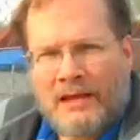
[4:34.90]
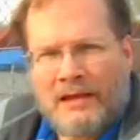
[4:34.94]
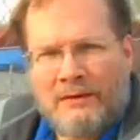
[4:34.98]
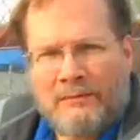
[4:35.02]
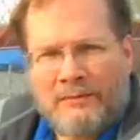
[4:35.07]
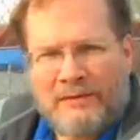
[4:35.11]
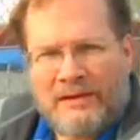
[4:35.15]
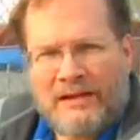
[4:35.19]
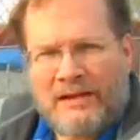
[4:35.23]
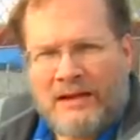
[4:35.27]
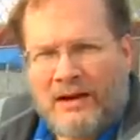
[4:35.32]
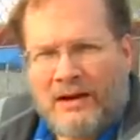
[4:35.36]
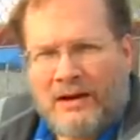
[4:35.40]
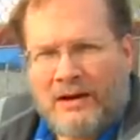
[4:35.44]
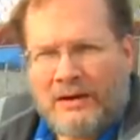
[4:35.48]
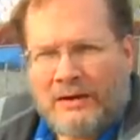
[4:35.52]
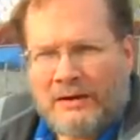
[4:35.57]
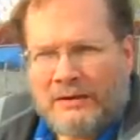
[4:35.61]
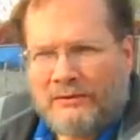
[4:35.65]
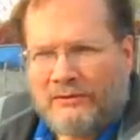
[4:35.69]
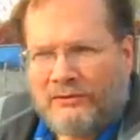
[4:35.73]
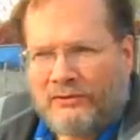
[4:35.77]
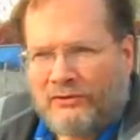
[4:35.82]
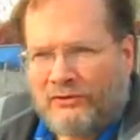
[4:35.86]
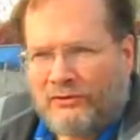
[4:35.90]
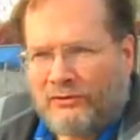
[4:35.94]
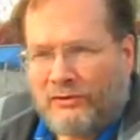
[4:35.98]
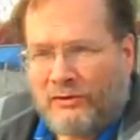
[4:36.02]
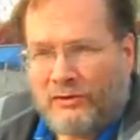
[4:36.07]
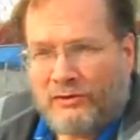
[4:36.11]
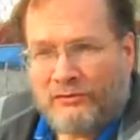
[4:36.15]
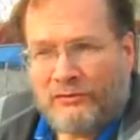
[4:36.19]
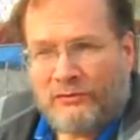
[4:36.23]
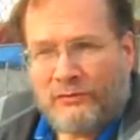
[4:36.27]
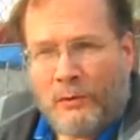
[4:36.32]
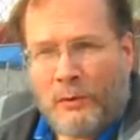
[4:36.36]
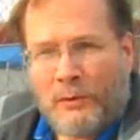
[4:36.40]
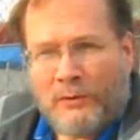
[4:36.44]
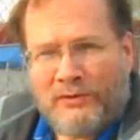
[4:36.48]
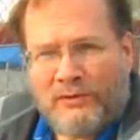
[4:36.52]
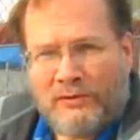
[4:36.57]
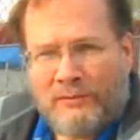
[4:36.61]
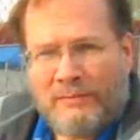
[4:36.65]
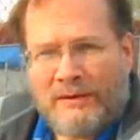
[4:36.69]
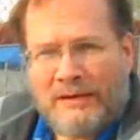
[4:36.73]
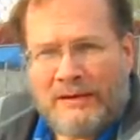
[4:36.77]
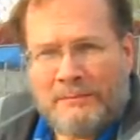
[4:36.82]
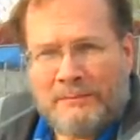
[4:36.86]
in regards to your
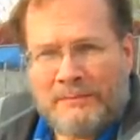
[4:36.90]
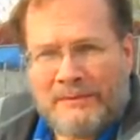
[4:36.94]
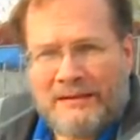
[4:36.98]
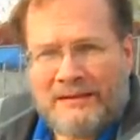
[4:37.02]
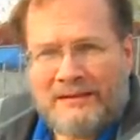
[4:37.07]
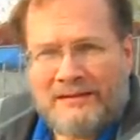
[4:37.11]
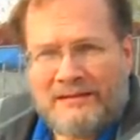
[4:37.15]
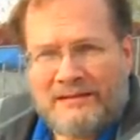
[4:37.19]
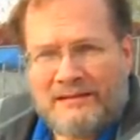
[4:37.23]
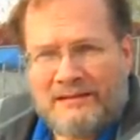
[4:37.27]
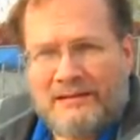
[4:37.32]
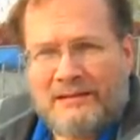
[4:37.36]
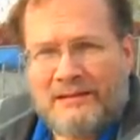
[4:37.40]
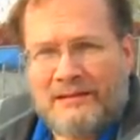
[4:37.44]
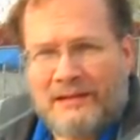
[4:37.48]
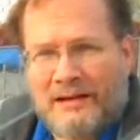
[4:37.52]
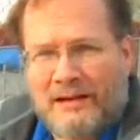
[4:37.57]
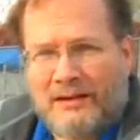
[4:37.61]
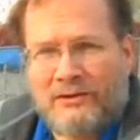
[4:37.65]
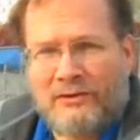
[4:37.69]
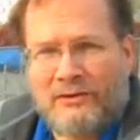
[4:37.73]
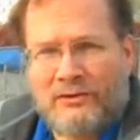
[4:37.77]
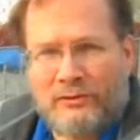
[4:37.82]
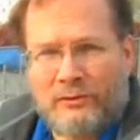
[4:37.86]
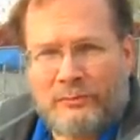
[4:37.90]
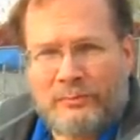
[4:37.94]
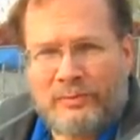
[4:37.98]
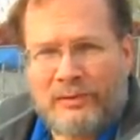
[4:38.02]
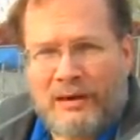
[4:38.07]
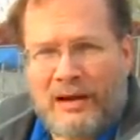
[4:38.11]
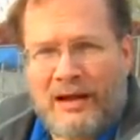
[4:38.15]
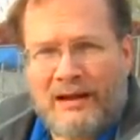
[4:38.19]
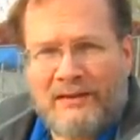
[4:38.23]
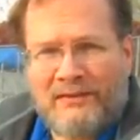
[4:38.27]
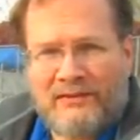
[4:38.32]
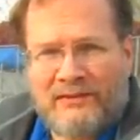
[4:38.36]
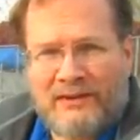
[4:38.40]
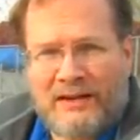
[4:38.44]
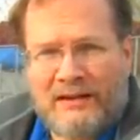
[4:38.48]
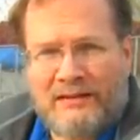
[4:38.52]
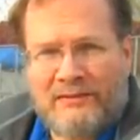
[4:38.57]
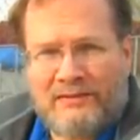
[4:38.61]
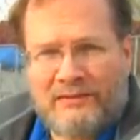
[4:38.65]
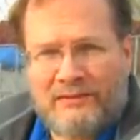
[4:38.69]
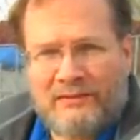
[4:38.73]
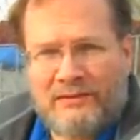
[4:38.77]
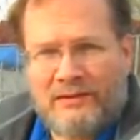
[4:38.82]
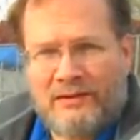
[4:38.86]
Fourth Amendment and due
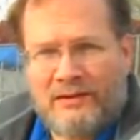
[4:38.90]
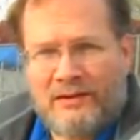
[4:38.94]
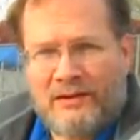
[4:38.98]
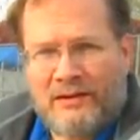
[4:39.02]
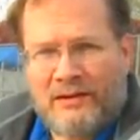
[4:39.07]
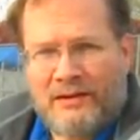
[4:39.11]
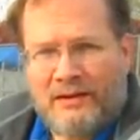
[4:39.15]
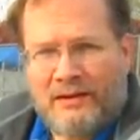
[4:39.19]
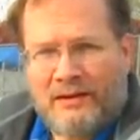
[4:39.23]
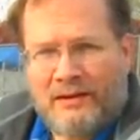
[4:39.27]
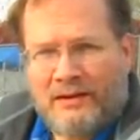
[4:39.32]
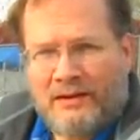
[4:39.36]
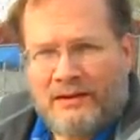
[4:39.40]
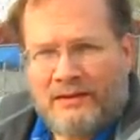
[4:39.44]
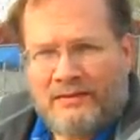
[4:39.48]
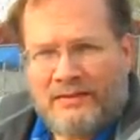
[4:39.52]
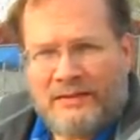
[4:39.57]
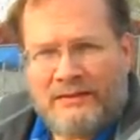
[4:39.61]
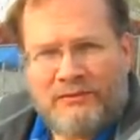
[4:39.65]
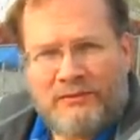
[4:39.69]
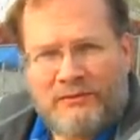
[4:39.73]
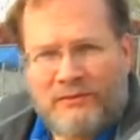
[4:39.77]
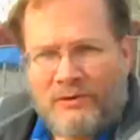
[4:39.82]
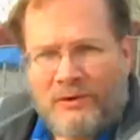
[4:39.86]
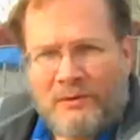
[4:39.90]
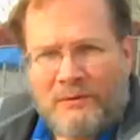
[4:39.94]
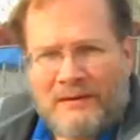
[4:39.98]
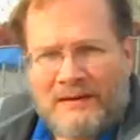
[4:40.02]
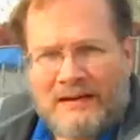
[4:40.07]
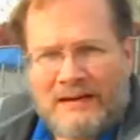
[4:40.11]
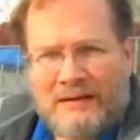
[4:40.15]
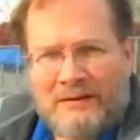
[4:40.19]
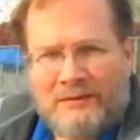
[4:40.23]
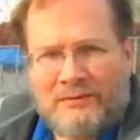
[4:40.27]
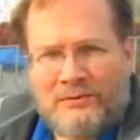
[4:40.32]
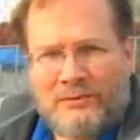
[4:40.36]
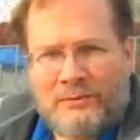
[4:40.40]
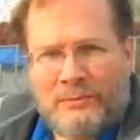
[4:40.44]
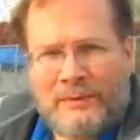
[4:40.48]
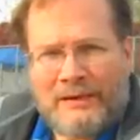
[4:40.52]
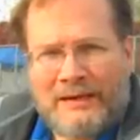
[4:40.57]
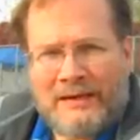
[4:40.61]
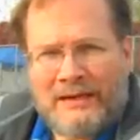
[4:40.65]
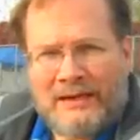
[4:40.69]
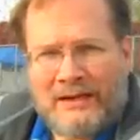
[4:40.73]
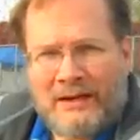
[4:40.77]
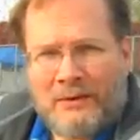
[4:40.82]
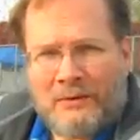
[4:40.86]
process, they've thrown it out the
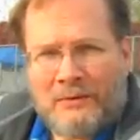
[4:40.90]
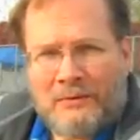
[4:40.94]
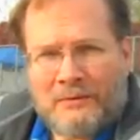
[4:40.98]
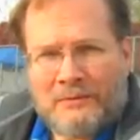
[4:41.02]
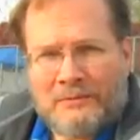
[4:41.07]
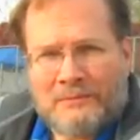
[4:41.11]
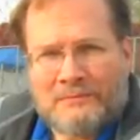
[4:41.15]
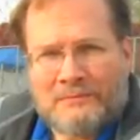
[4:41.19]
window.